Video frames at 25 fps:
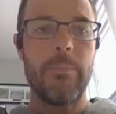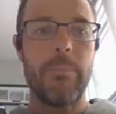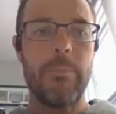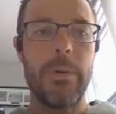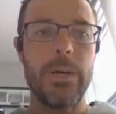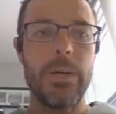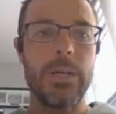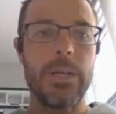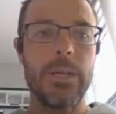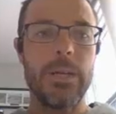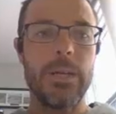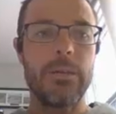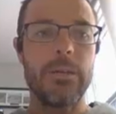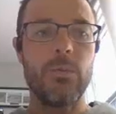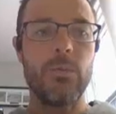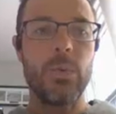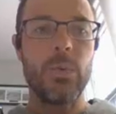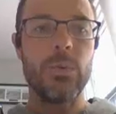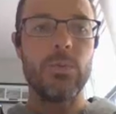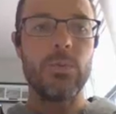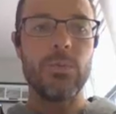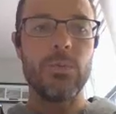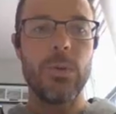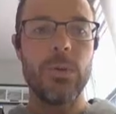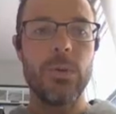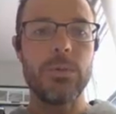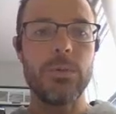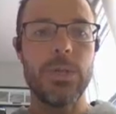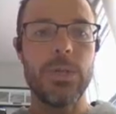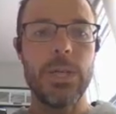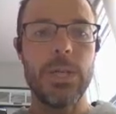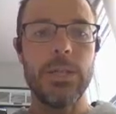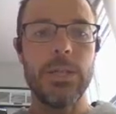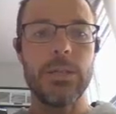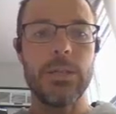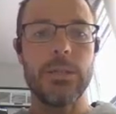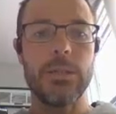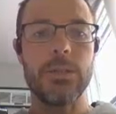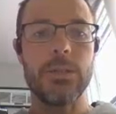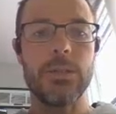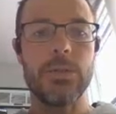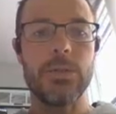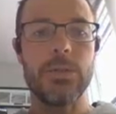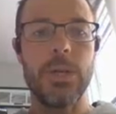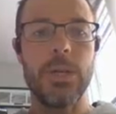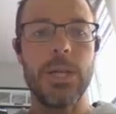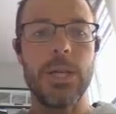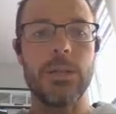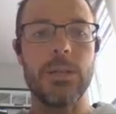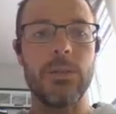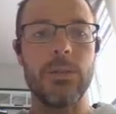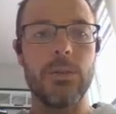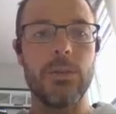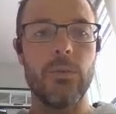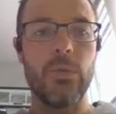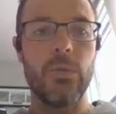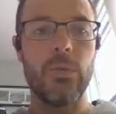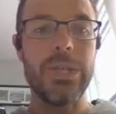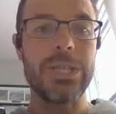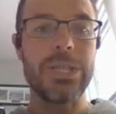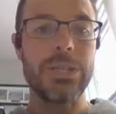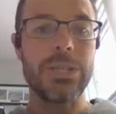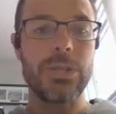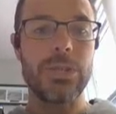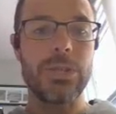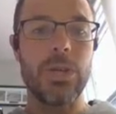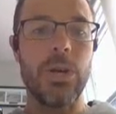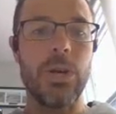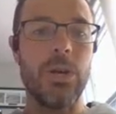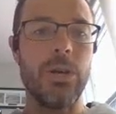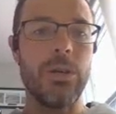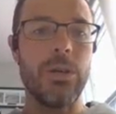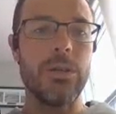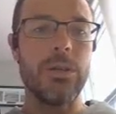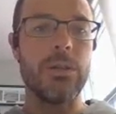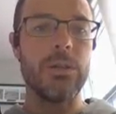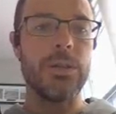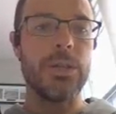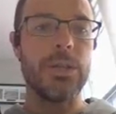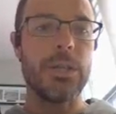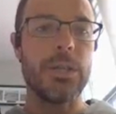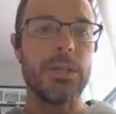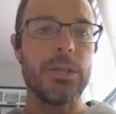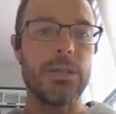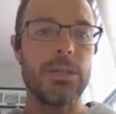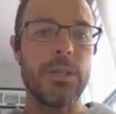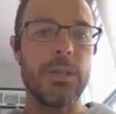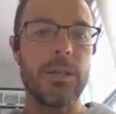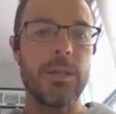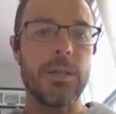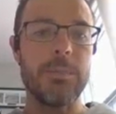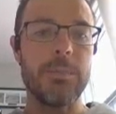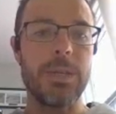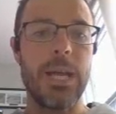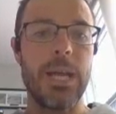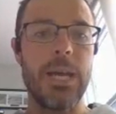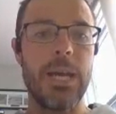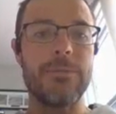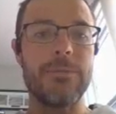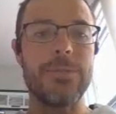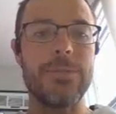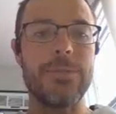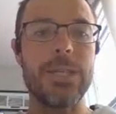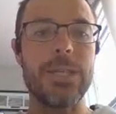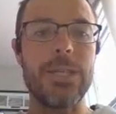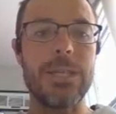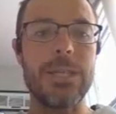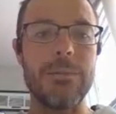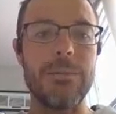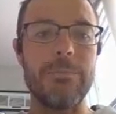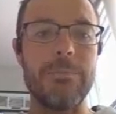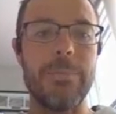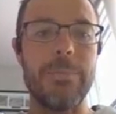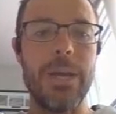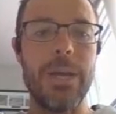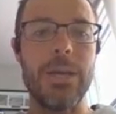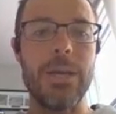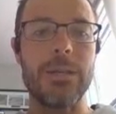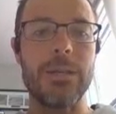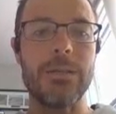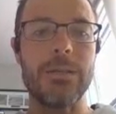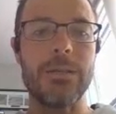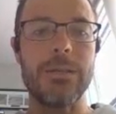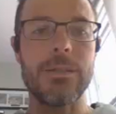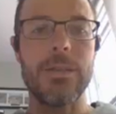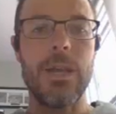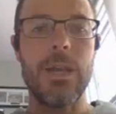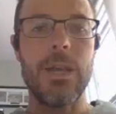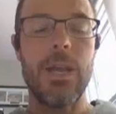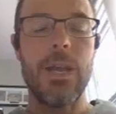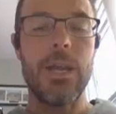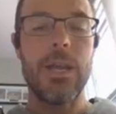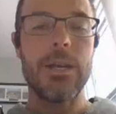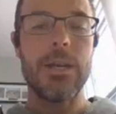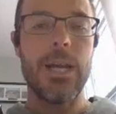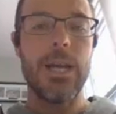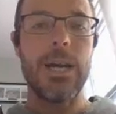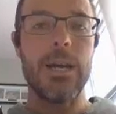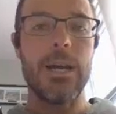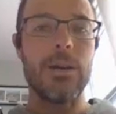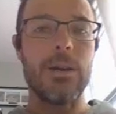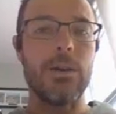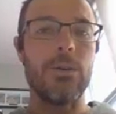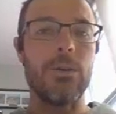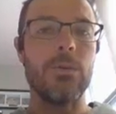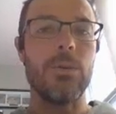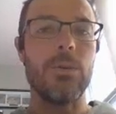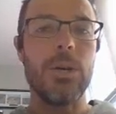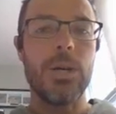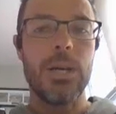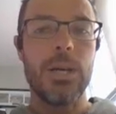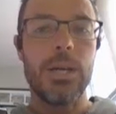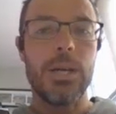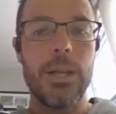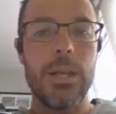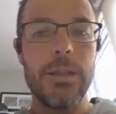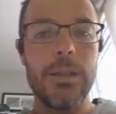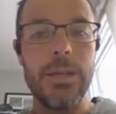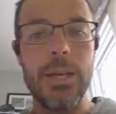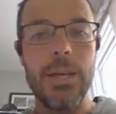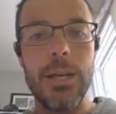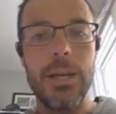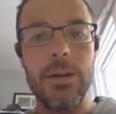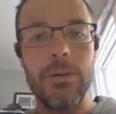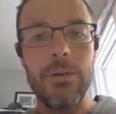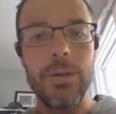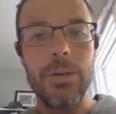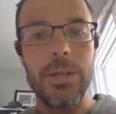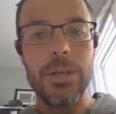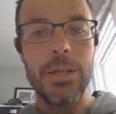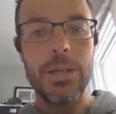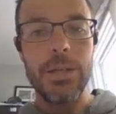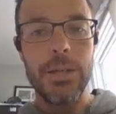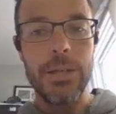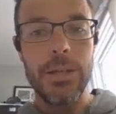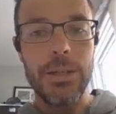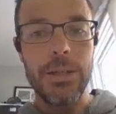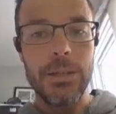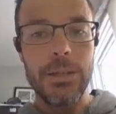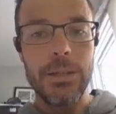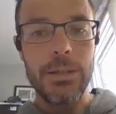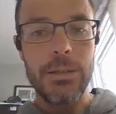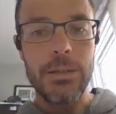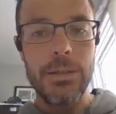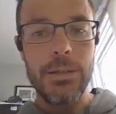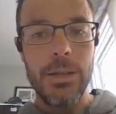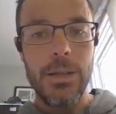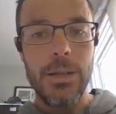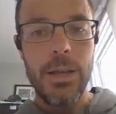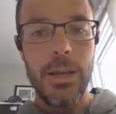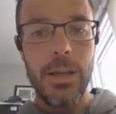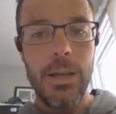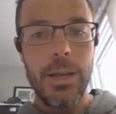But if we rotated this triangle, or if we just called segment FE the base, now the area is